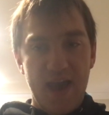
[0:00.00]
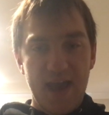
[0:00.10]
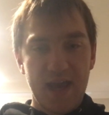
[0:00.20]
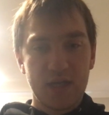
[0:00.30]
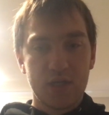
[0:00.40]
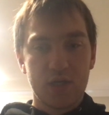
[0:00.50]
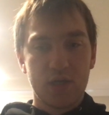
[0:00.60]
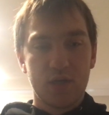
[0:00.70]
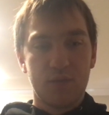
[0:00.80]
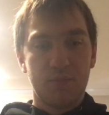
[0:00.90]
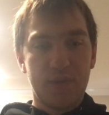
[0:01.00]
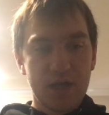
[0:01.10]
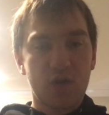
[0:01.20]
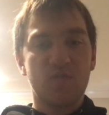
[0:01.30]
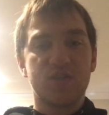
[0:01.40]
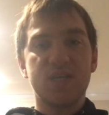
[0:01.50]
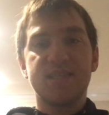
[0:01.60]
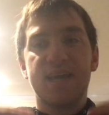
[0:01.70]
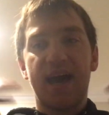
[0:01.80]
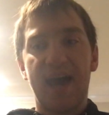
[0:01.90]
And Mia Goth, she
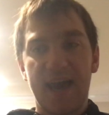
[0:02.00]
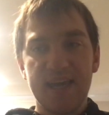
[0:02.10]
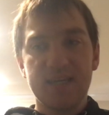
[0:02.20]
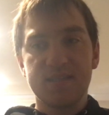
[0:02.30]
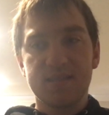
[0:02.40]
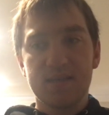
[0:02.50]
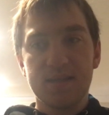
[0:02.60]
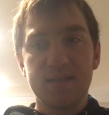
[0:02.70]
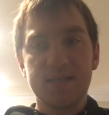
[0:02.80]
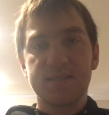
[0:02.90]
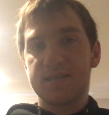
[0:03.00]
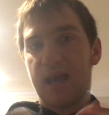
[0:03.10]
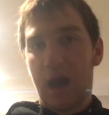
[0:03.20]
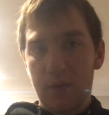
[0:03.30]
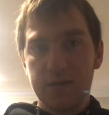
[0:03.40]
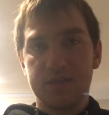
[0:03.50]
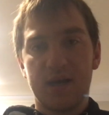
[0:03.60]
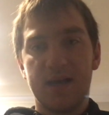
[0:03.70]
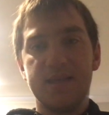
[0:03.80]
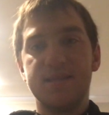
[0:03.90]
takes this
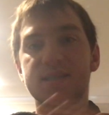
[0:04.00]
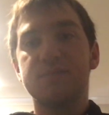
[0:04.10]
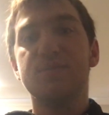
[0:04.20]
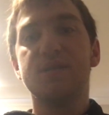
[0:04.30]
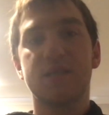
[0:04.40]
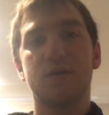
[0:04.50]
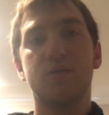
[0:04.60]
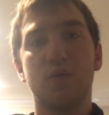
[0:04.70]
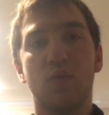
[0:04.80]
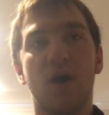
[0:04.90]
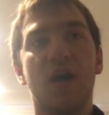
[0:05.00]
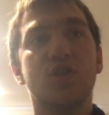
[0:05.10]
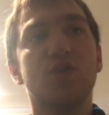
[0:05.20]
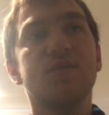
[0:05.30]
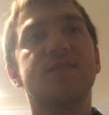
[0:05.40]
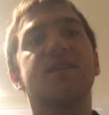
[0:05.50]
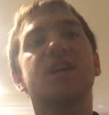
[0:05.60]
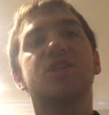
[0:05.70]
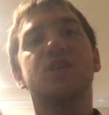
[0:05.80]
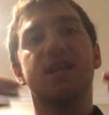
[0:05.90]
character and this material to
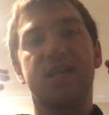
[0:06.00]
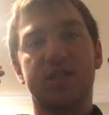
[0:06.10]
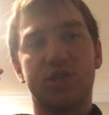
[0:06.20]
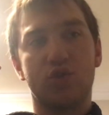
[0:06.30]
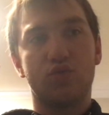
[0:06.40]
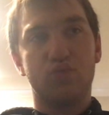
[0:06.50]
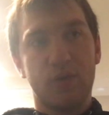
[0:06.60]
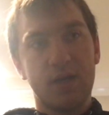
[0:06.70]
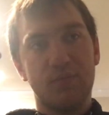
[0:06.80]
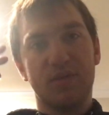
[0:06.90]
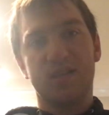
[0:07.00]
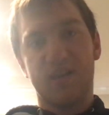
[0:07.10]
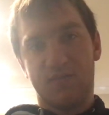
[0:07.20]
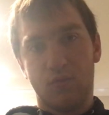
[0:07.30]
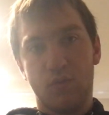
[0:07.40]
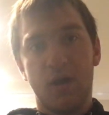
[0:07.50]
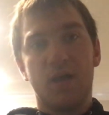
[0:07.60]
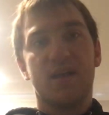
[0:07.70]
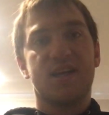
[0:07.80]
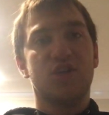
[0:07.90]
such an extreme level.
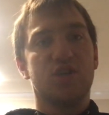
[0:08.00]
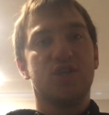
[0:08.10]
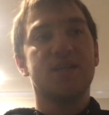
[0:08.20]
Like, you know, she